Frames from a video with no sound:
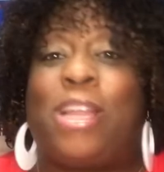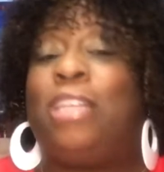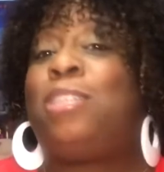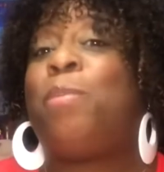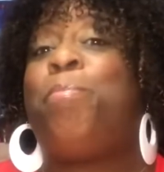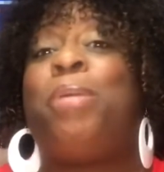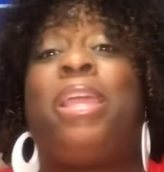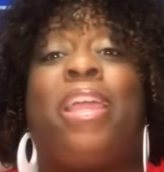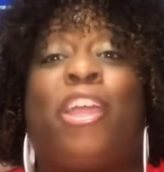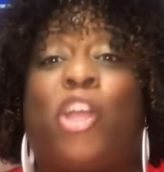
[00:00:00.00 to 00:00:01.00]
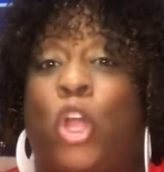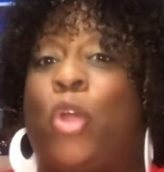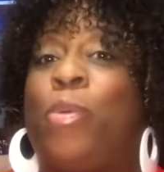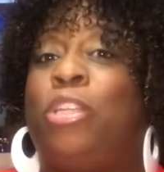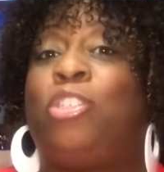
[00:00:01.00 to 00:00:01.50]
and to be
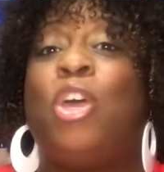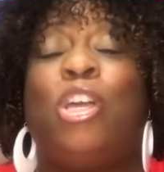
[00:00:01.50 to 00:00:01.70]
encouraged,